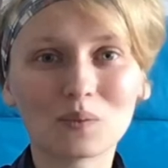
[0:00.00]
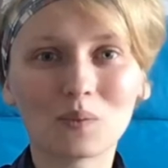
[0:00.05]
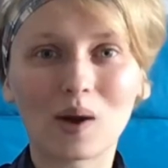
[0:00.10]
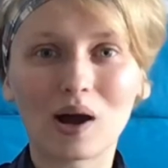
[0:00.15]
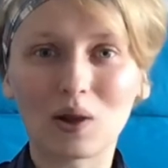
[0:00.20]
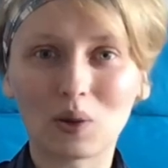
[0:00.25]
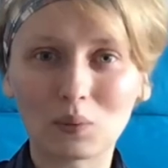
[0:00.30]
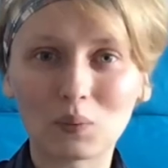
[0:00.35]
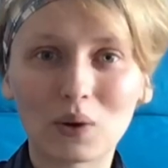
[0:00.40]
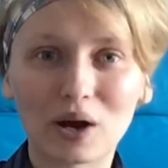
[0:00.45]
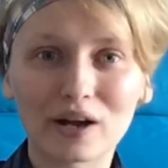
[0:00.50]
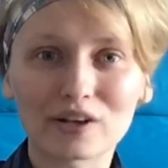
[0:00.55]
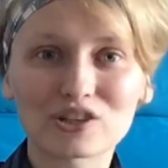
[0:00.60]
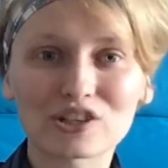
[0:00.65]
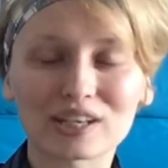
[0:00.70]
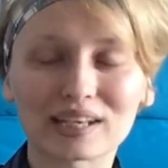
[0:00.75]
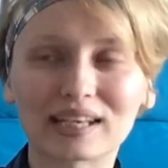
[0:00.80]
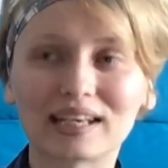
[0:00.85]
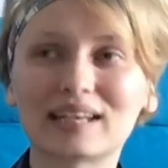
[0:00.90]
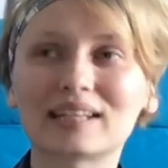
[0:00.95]
while
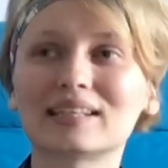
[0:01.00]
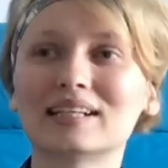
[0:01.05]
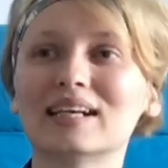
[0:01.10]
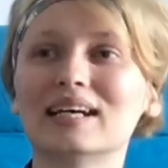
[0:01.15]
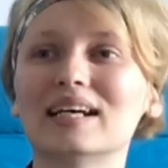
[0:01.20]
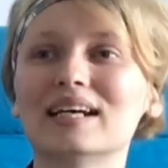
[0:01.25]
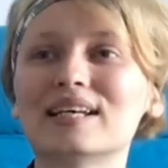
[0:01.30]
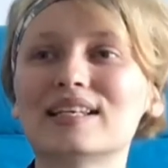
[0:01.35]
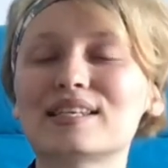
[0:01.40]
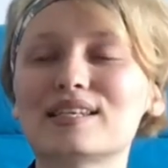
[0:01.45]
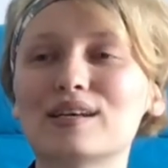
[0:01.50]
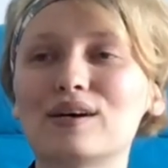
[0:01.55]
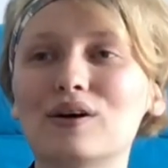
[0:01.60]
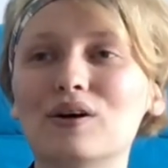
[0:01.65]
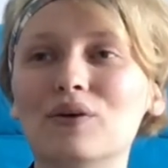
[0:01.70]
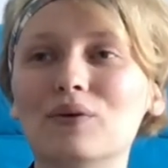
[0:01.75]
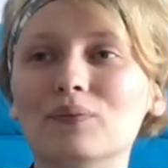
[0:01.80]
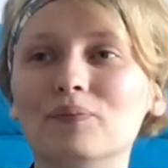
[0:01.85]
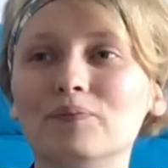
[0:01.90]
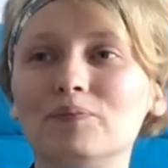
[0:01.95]
watching it
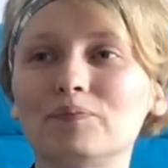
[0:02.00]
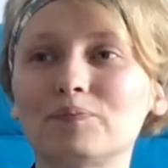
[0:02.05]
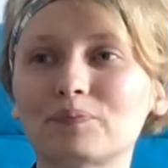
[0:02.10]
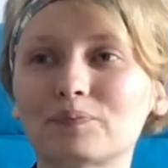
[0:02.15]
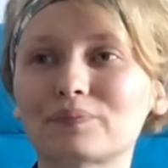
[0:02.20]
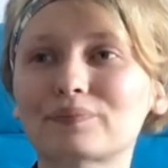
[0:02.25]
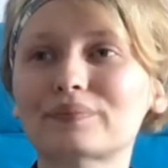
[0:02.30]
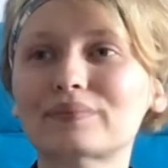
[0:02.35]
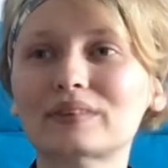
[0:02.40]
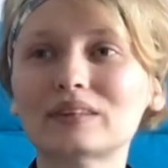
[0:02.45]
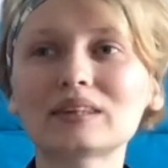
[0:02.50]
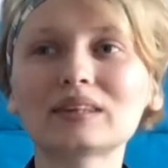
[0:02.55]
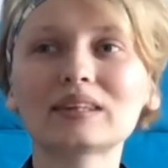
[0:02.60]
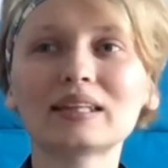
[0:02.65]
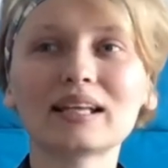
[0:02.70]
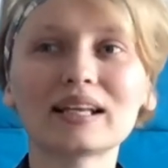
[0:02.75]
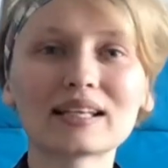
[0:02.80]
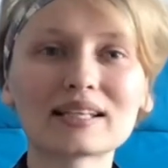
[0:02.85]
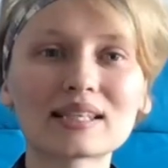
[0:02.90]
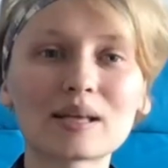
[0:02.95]
so
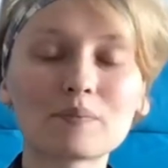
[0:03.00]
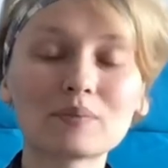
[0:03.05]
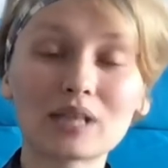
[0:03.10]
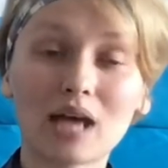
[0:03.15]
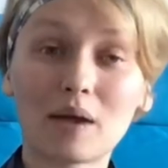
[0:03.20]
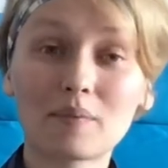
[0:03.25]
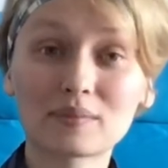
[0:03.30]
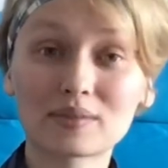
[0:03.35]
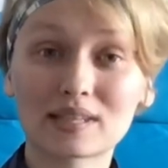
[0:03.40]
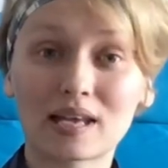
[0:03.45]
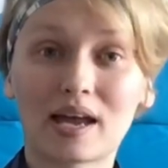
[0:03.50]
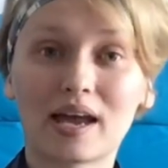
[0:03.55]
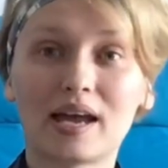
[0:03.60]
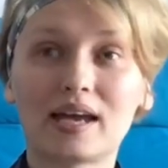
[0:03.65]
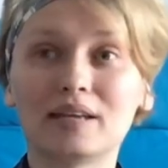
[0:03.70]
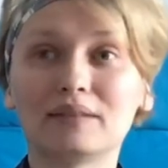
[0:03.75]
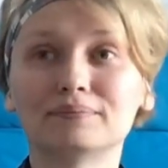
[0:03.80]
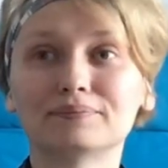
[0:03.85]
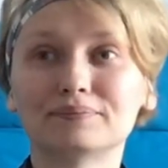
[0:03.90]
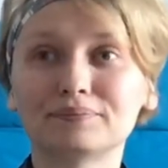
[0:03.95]
sometimes
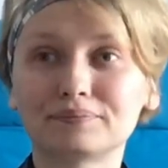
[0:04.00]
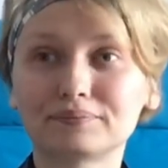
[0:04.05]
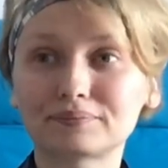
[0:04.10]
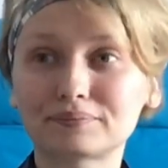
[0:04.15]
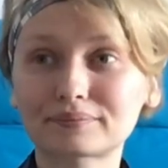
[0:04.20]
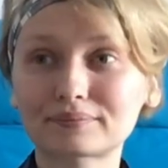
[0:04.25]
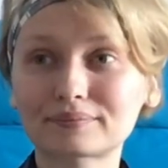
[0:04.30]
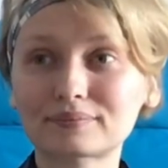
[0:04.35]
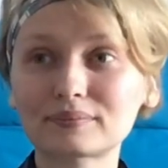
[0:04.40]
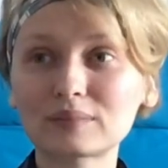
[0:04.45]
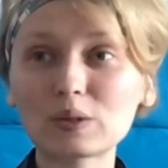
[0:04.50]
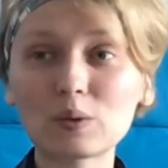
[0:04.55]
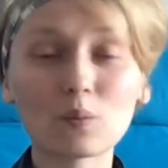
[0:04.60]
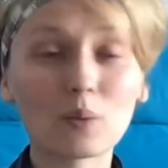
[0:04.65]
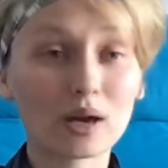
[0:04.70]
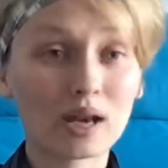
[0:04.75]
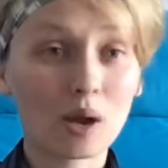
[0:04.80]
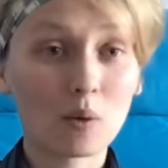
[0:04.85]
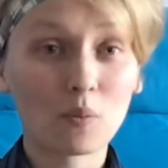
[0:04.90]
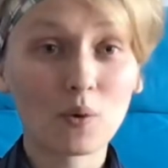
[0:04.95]
I
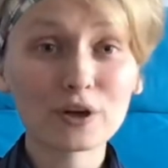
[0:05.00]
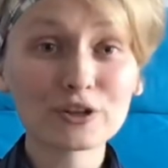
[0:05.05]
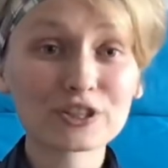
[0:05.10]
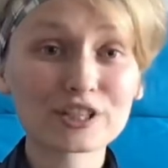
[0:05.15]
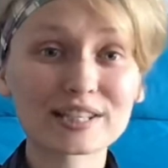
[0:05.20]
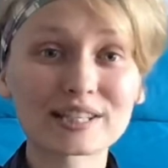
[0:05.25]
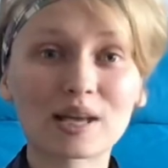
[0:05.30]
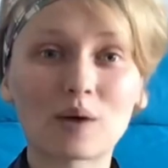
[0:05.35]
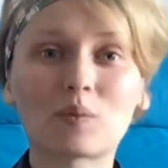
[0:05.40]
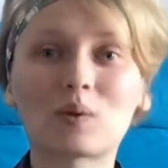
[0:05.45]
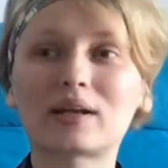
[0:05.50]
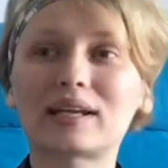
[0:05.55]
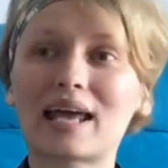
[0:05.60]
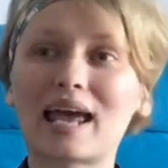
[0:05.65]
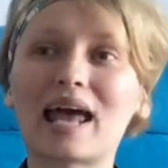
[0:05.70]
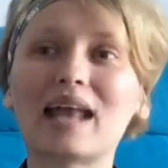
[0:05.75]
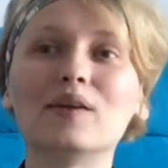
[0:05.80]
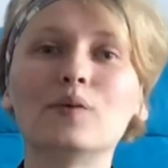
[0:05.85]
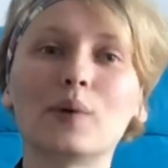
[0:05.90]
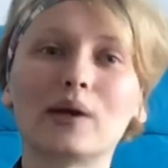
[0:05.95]
when I'm watching someone
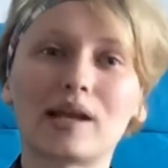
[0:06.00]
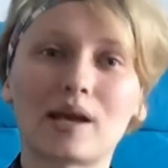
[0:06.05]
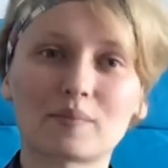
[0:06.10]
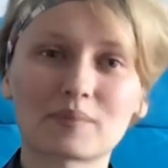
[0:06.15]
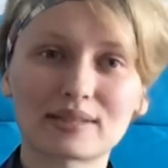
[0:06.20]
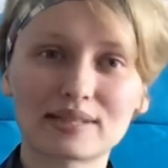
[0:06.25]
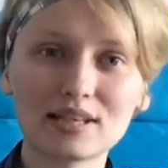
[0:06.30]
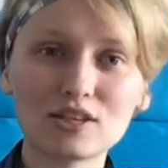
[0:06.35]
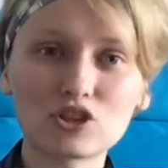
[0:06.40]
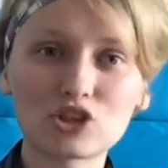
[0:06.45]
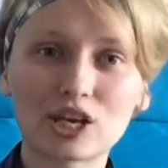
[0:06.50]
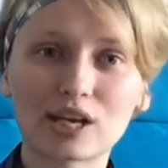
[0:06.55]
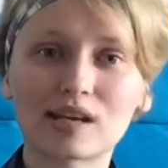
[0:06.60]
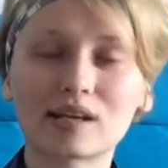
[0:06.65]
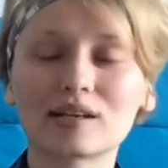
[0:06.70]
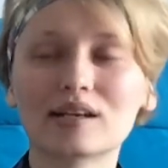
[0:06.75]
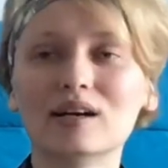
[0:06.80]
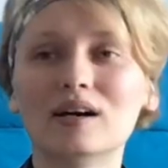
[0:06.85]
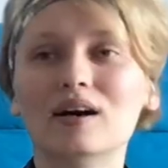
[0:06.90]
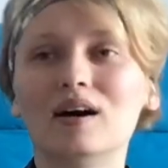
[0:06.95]
and when I'm stitching
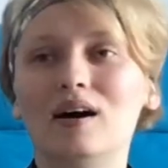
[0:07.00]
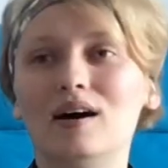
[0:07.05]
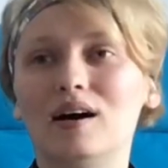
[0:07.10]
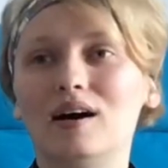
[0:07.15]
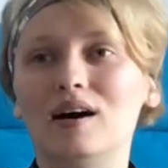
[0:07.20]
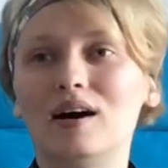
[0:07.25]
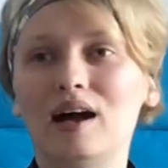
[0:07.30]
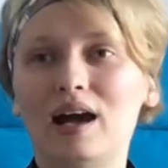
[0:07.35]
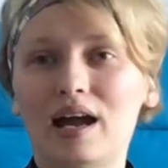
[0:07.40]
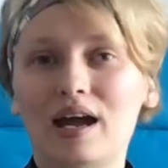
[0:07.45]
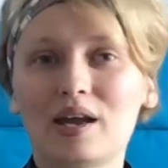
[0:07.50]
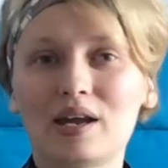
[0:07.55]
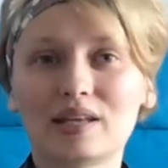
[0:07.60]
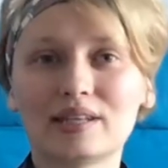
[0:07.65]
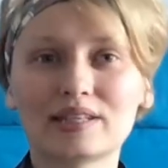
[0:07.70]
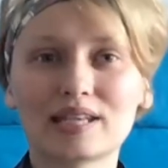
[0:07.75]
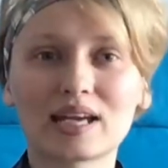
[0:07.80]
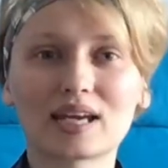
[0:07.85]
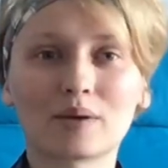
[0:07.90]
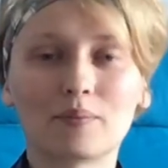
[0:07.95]
I
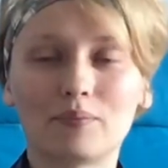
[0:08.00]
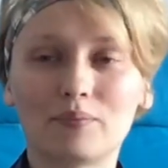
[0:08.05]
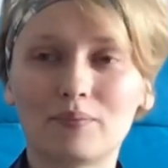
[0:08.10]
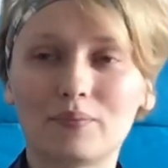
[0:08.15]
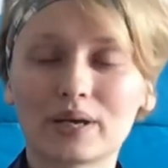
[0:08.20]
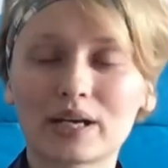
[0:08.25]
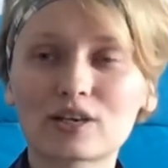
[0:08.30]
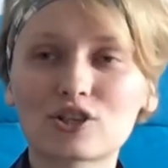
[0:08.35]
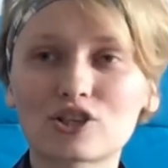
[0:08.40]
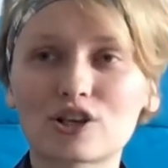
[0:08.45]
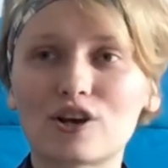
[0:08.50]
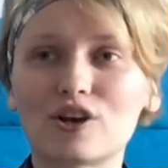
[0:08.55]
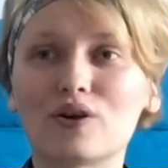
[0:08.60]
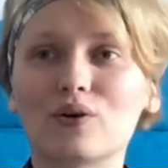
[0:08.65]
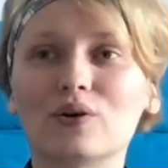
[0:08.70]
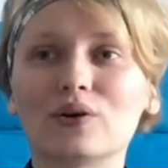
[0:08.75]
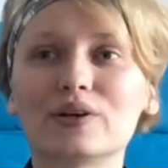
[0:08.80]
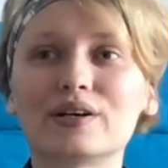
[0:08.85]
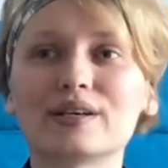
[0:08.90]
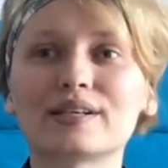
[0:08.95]
take a picture
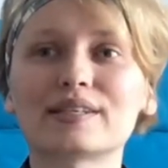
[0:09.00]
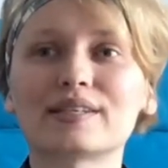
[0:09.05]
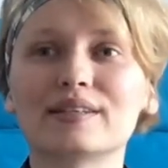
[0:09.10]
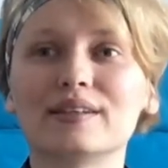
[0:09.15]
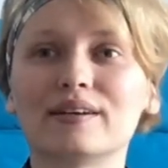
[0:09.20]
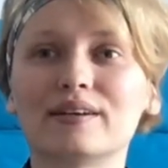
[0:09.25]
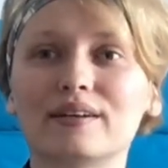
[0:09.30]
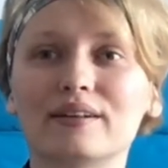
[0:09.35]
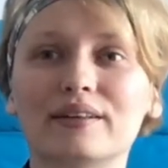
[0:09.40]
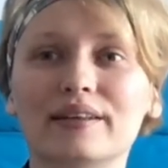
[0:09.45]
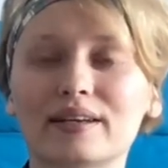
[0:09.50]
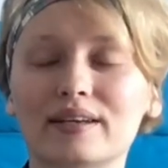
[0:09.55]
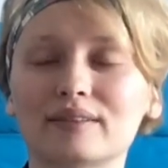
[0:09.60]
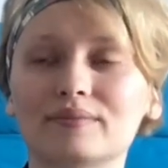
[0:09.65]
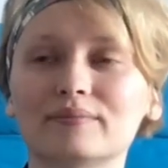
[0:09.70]
or uh, like